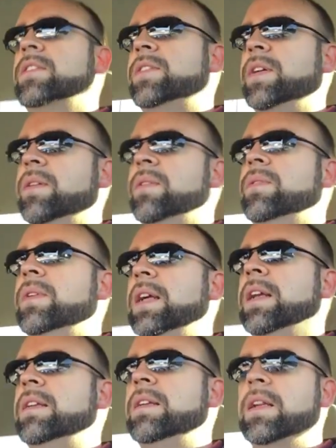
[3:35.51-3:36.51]
So,
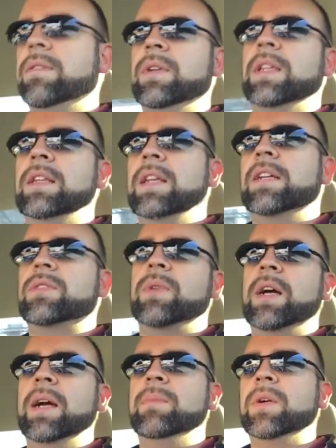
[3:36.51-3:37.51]
and really, that's
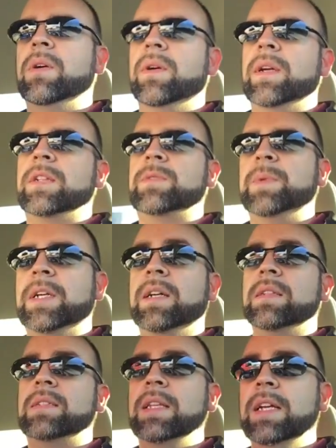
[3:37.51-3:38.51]
why I'm going. It's
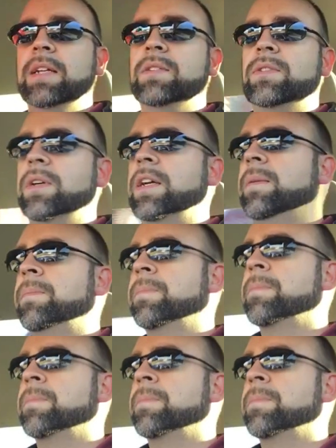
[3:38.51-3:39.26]
because they enjoy it.